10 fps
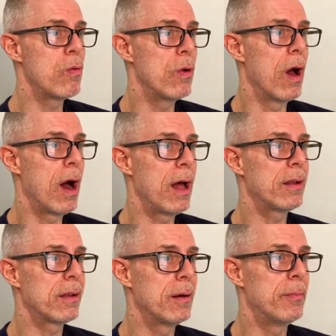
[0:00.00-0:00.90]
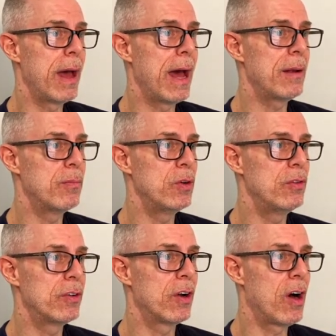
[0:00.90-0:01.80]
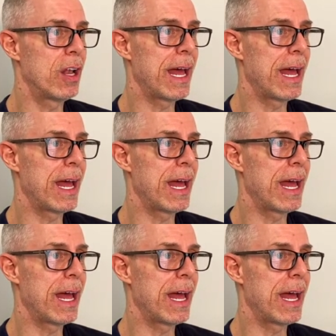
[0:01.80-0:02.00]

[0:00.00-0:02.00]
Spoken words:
not a bad move at all.